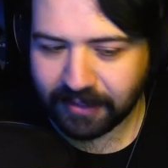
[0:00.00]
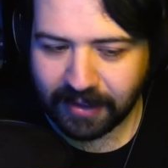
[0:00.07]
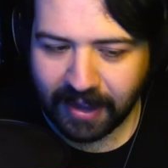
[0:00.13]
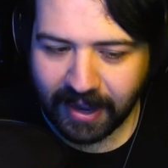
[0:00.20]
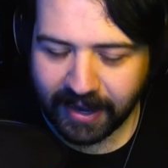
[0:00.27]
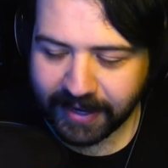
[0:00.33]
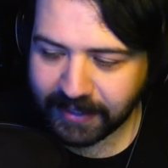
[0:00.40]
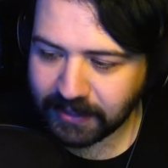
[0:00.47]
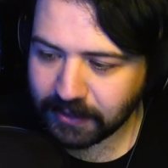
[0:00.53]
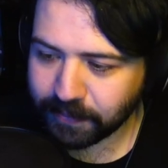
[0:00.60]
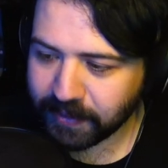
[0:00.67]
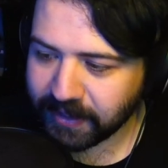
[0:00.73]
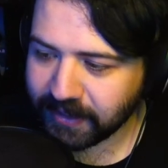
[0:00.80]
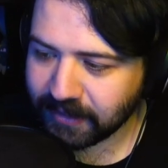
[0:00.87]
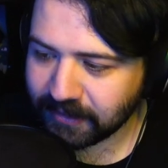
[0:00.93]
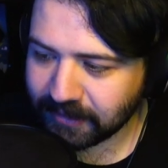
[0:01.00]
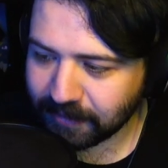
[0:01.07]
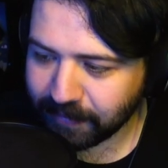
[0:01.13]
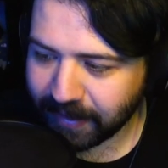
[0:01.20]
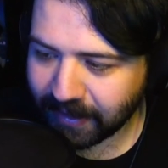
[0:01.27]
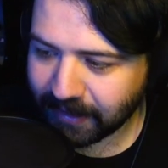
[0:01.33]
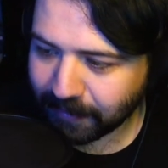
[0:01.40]
the Heinz beans
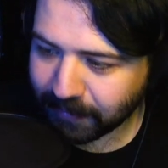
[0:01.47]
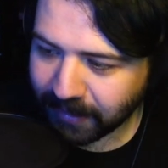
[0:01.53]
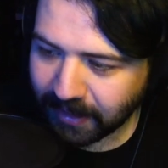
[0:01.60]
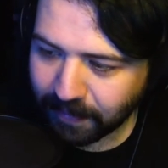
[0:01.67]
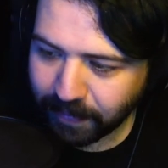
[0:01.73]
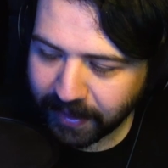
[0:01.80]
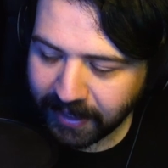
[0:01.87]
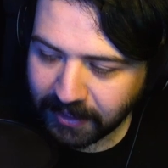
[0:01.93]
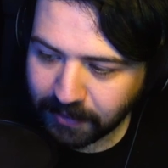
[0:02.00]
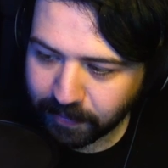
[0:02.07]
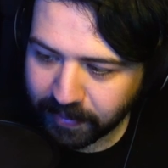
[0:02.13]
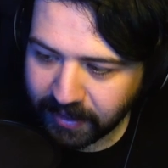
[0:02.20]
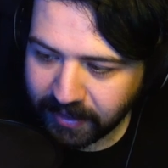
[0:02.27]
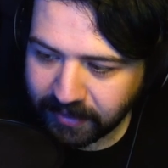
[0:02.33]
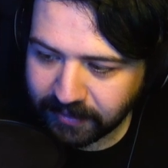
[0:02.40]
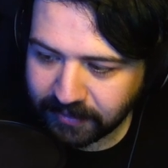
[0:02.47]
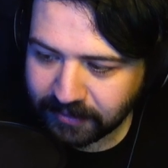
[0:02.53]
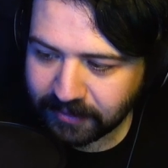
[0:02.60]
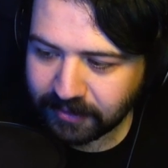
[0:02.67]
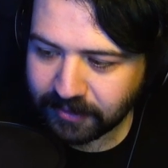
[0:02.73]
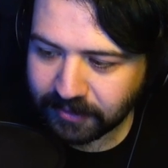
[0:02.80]
and make them like baked beans or